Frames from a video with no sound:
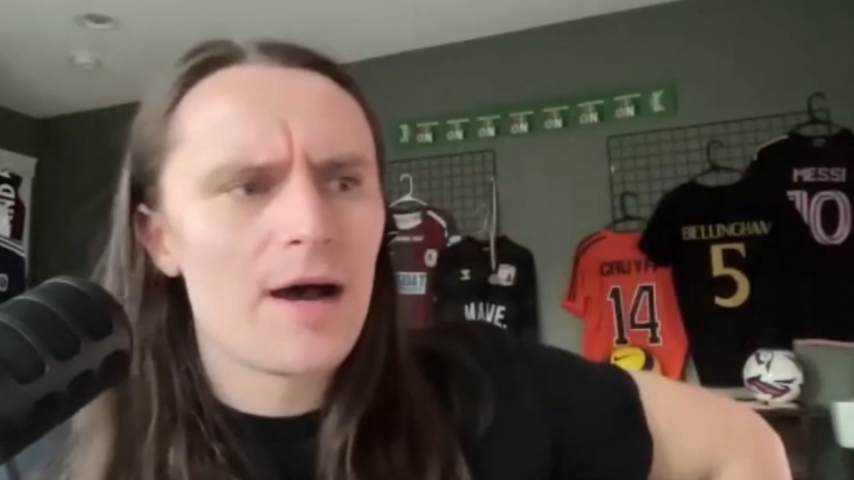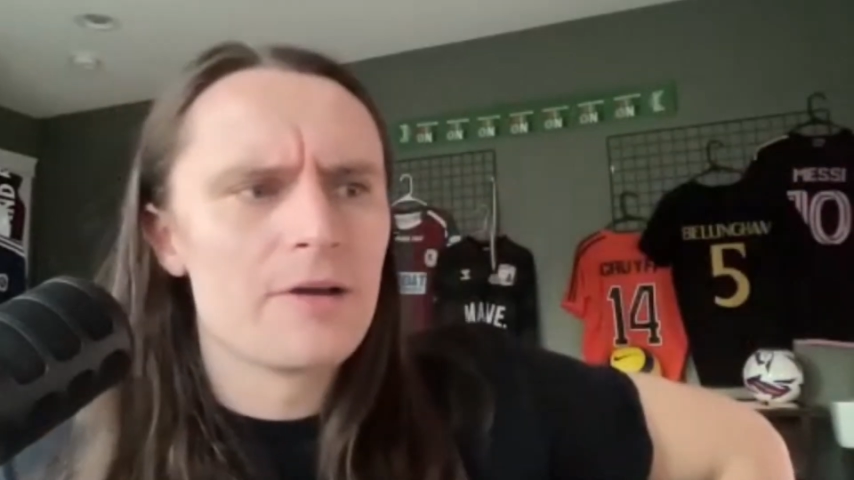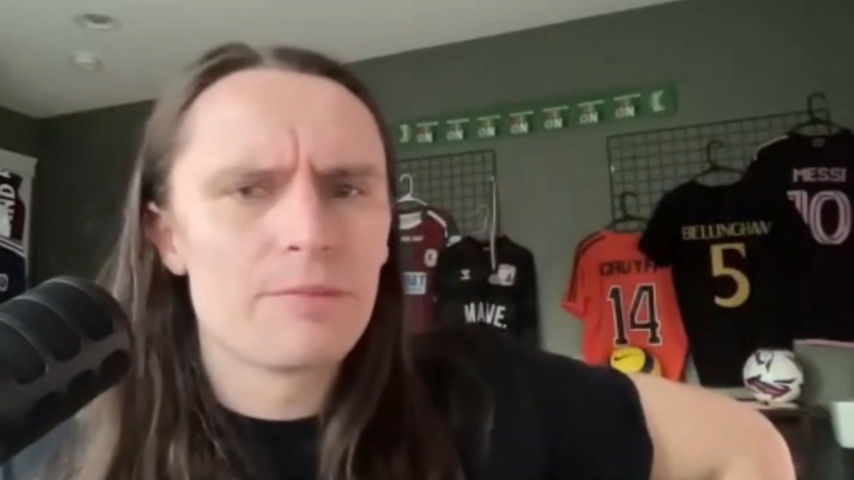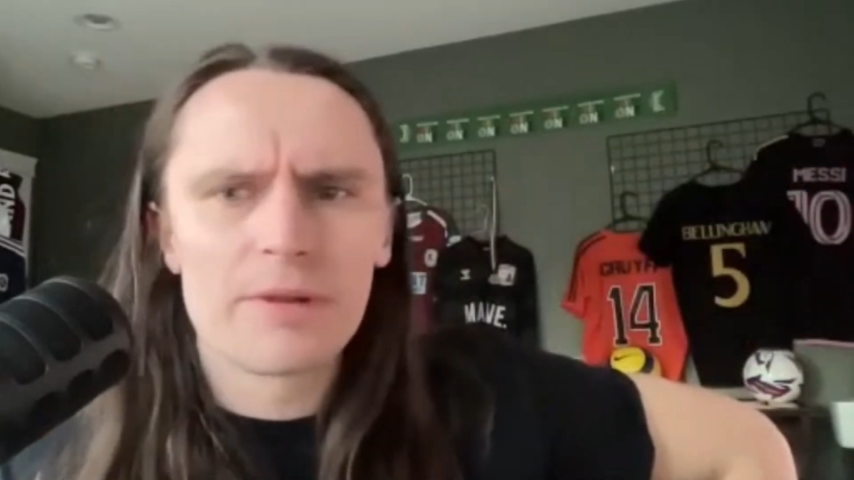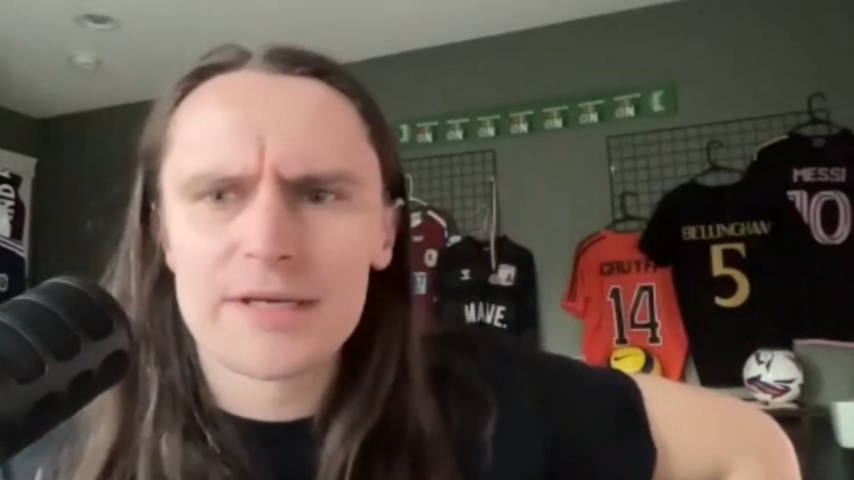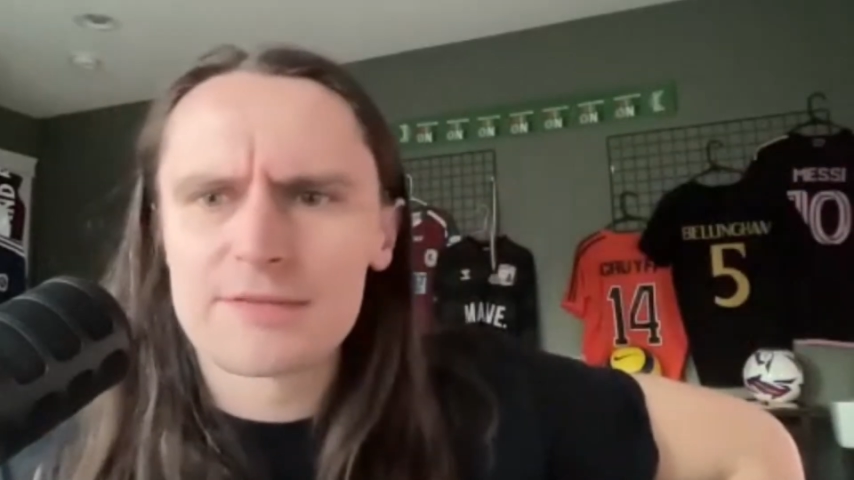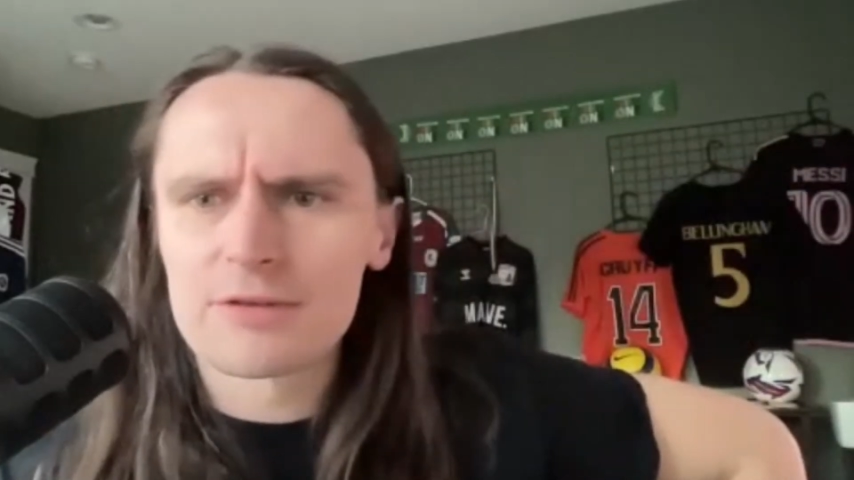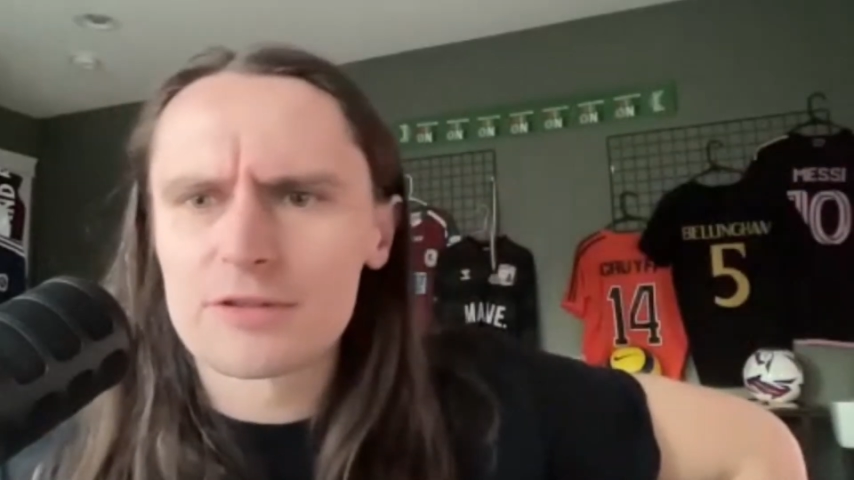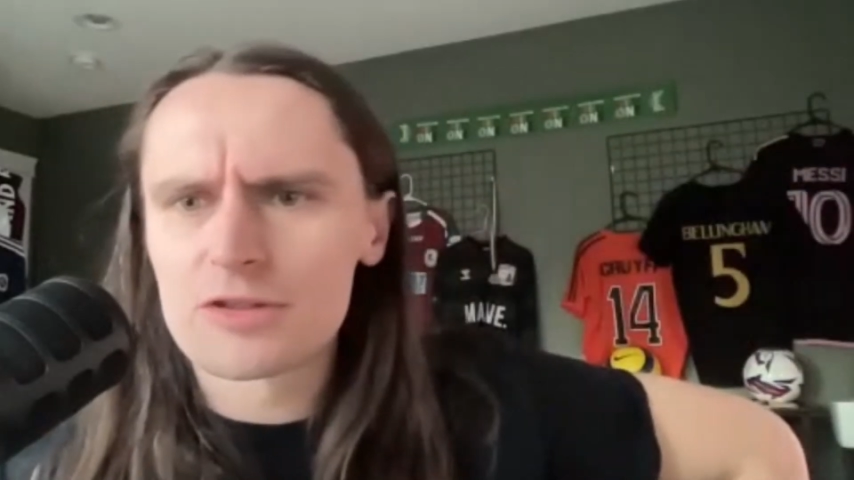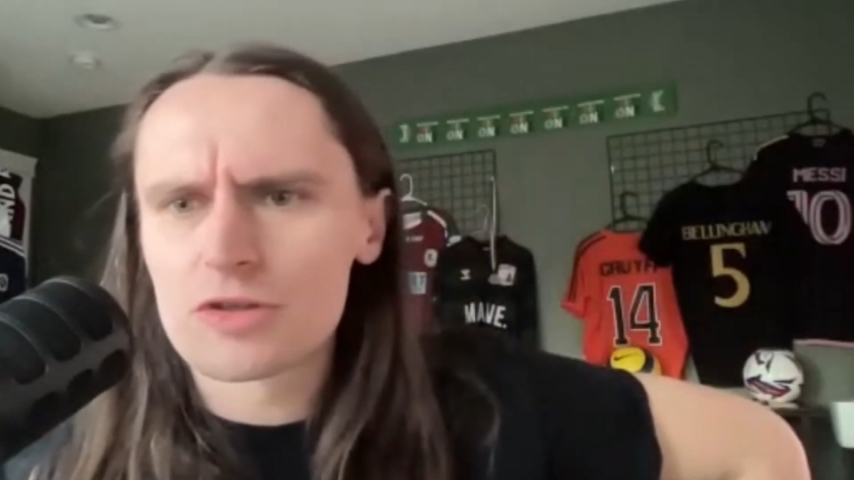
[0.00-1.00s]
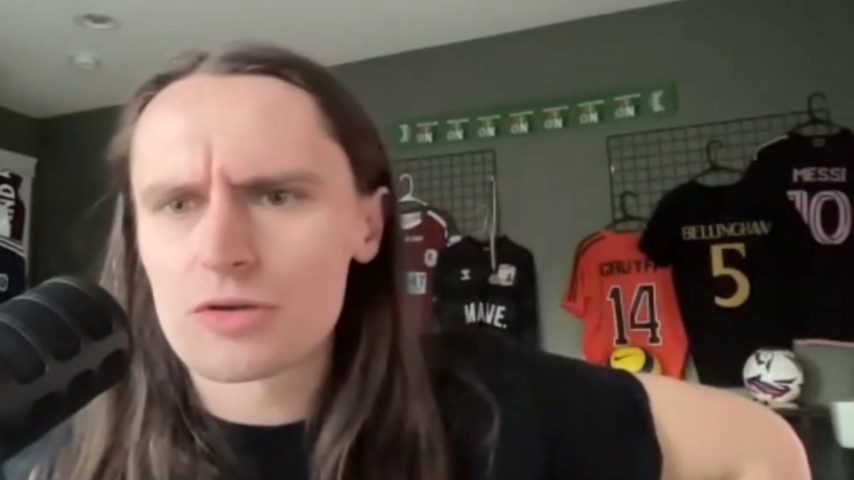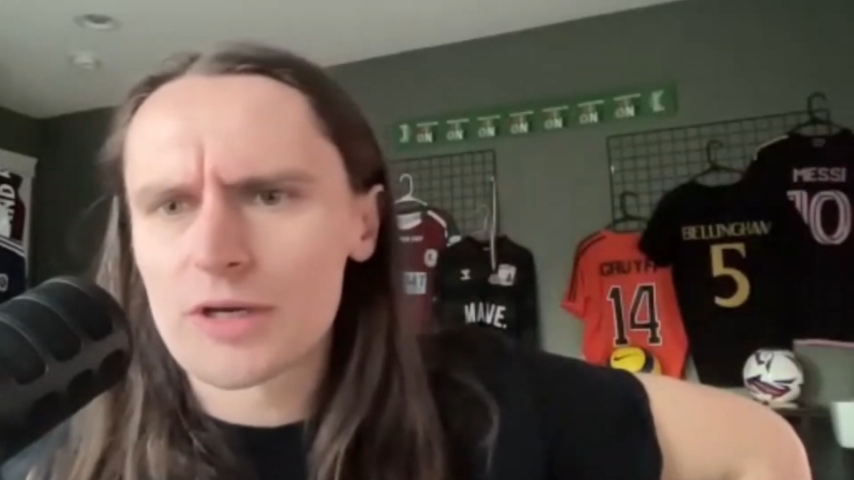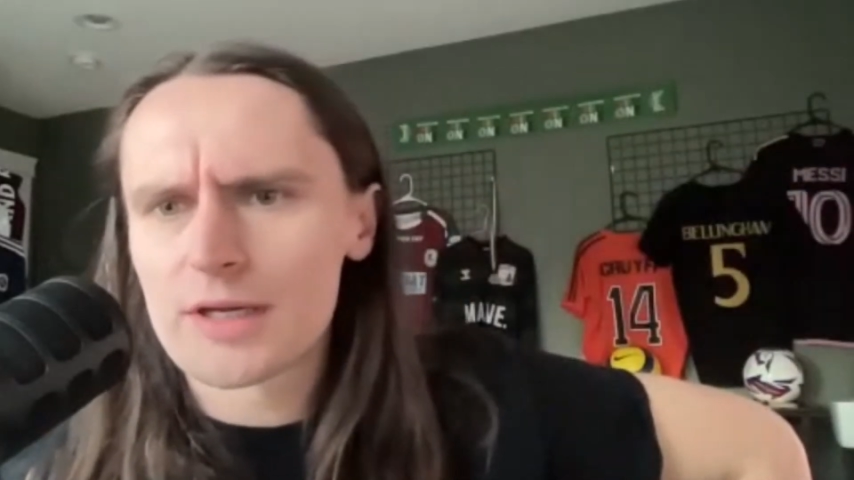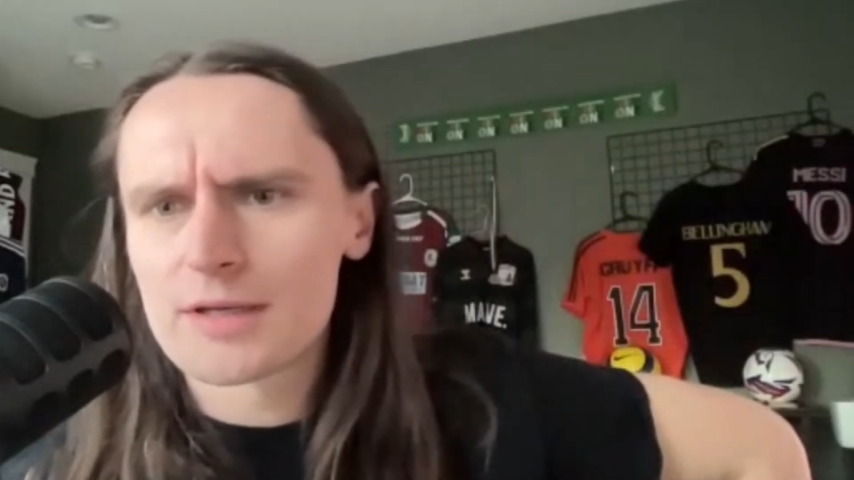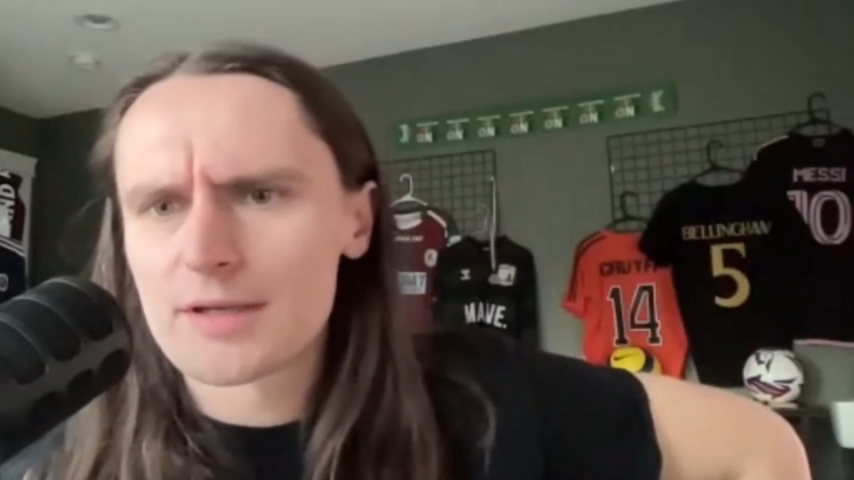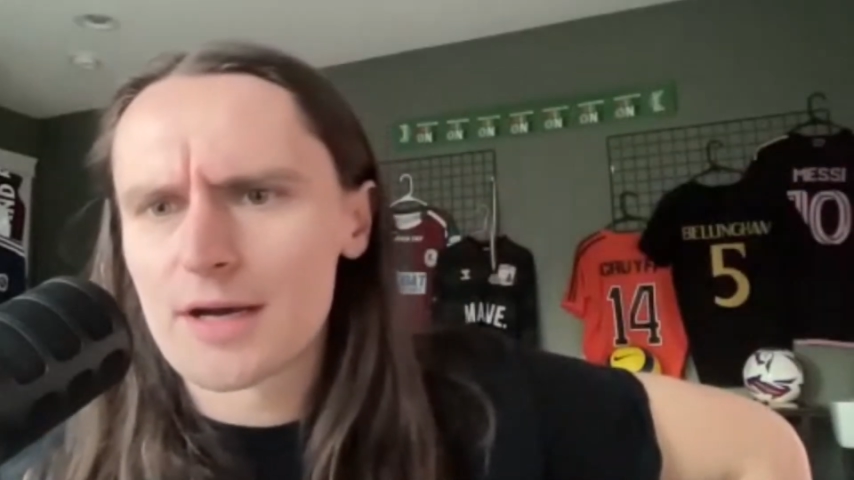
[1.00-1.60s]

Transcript: He plays for Detroit